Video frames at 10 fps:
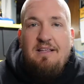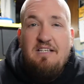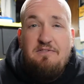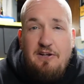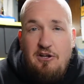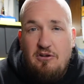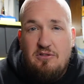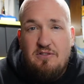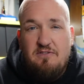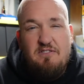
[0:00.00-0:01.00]
This video
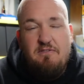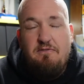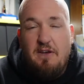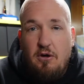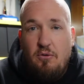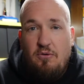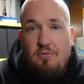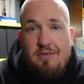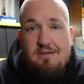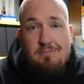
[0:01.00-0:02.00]
is filled
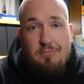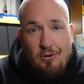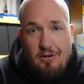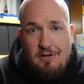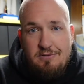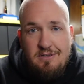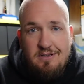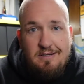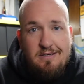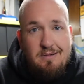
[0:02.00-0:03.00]
with some bolos,
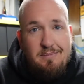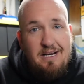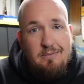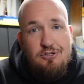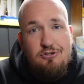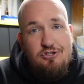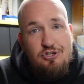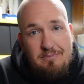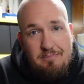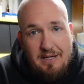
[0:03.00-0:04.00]
some items you
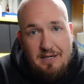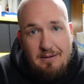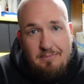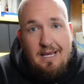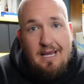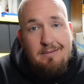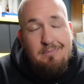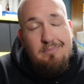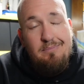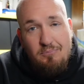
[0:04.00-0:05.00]
shouldn't pick up,
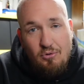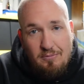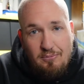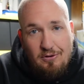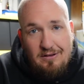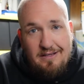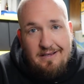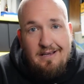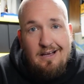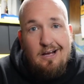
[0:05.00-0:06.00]
and more
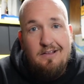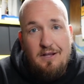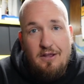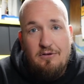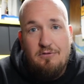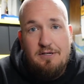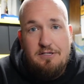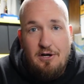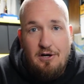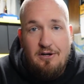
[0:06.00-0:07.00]
importantly, another
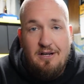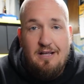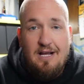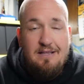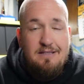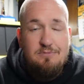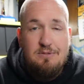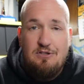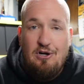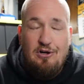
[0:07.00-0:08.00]
return. This
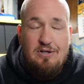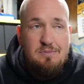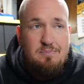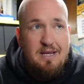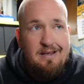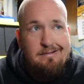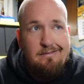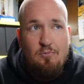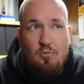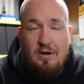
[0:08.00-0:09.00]
return has
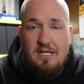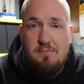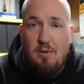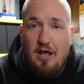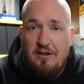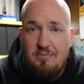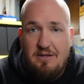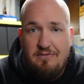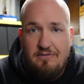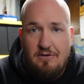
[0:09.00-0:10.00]
been one that's bothered
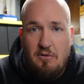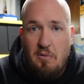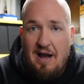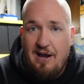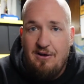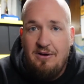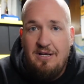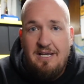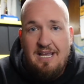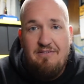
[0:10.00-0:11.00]
me for a while.
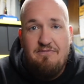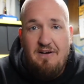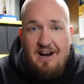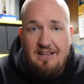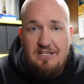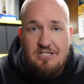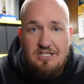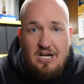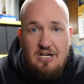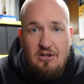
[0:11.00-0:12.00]
It finally just
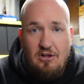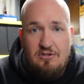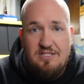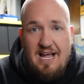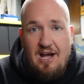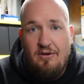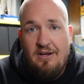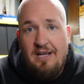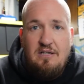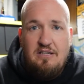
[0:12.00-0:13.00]
got closed out.
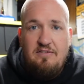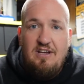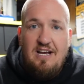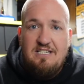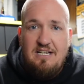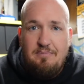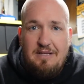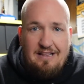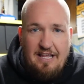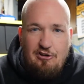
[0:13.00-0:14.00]
I'll give you guys an
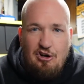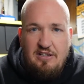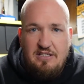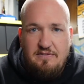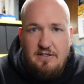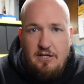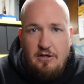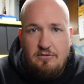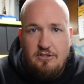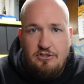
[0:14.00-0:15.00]
update later on in this
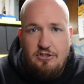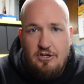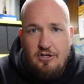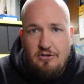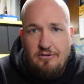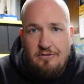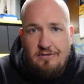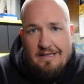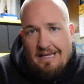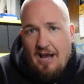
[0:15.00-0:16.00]
video to show you
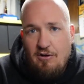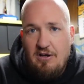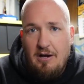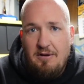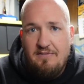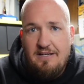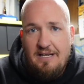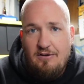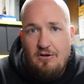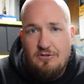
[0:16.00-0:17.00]
the outcome of it
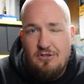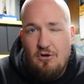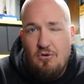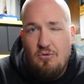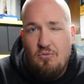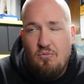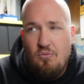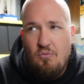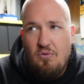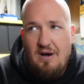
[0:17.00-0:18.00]
and also
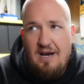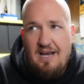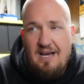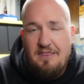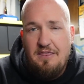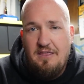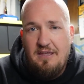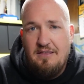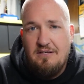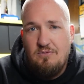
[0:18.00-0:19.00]
why I
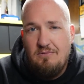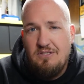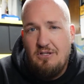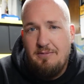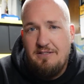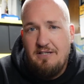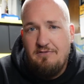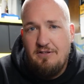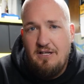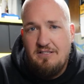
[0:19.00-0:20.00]
think this one was a little bit
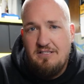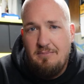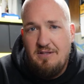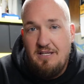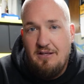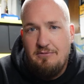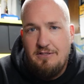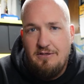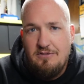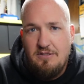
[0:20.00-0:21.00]
different than some of the other
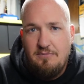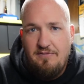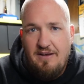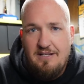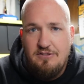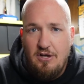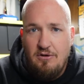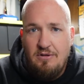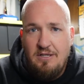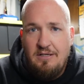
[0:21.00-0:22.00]
returns that we've had.
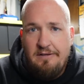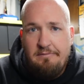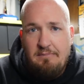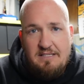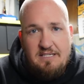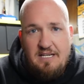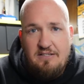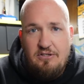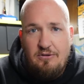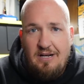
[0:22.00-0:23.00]
So let's get
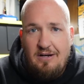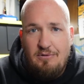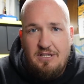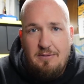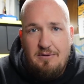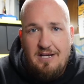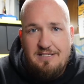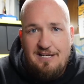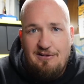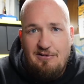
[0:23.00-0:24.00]
into it. I don't want to keep you
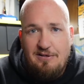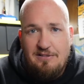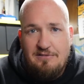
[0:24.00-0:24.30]
guys any longer.